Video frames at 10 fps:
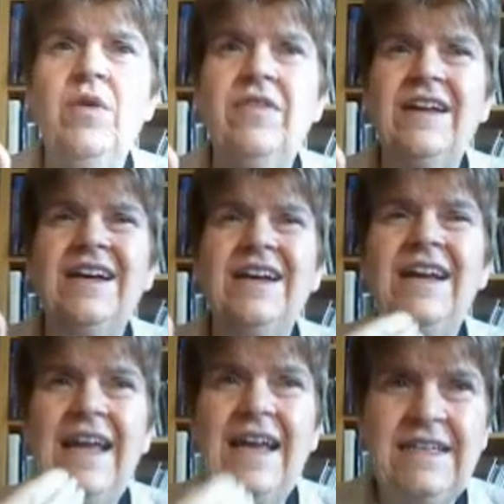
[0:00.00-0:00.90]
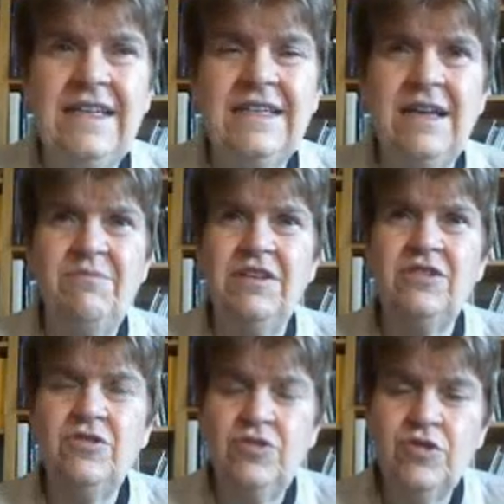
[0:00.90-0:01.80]
collecting something to
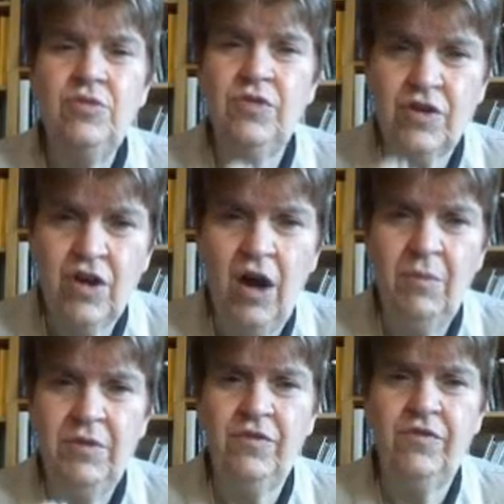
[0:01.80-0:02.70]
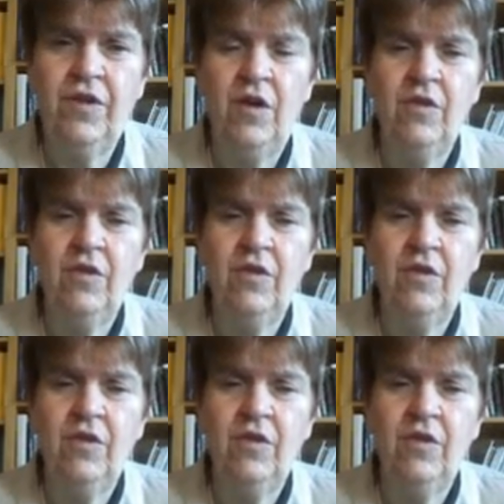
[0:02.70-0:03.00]
do with the common folk.